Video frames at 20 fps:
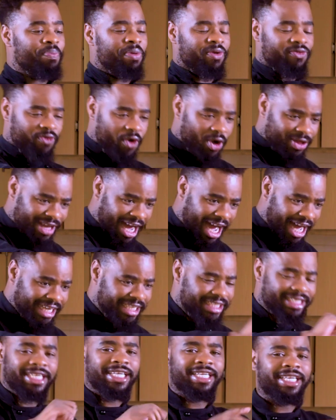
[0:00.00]
before that,
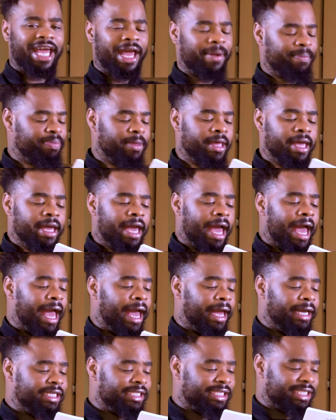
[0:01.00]

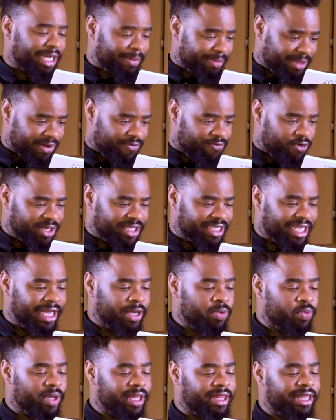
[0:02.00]
is chapter 4 dealing
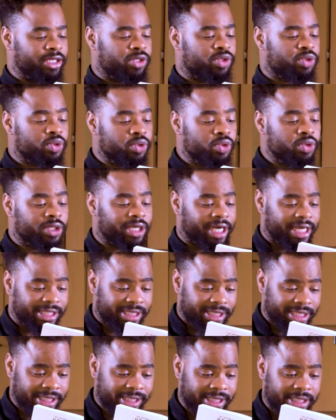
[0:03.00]
with the two
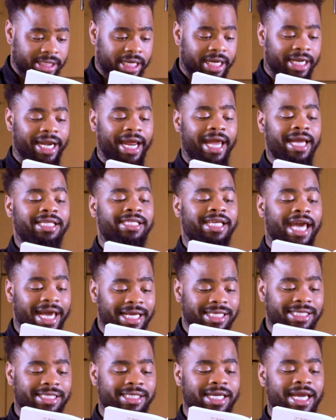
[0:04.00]

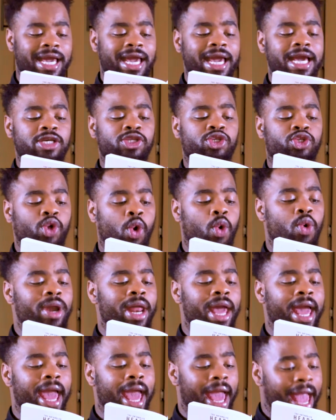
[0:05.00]
greatest soul
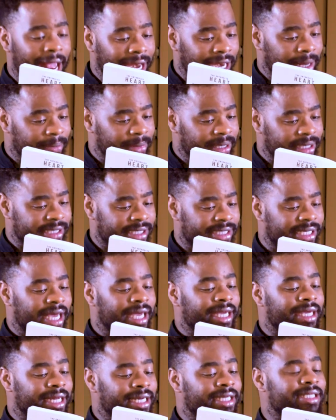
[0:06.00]
enemies,
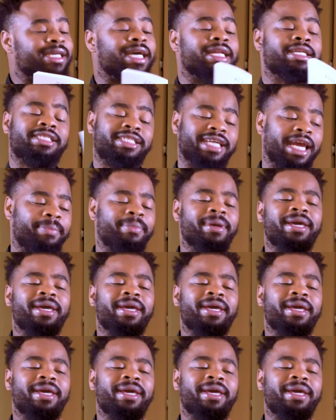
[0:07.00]
guilt and shame.